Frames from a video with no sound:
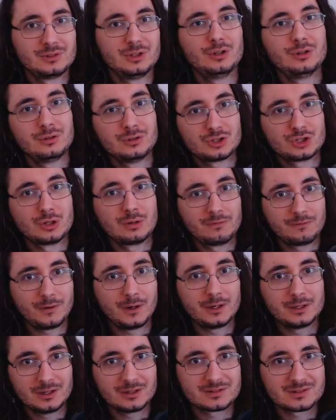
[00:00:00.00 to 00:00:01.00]
You should
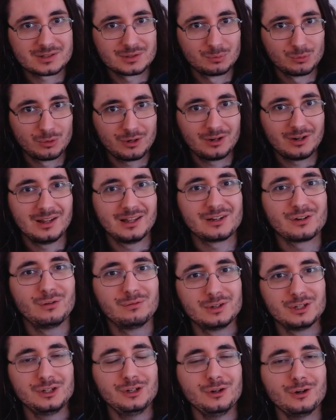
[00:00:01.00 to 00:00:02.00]
find it somewhere like
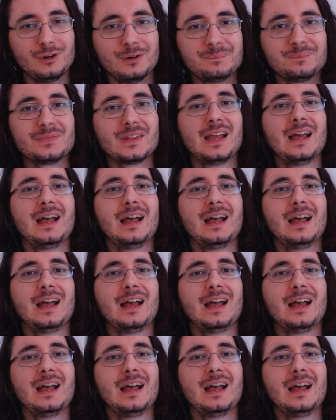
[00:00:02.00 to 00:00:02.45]
over here,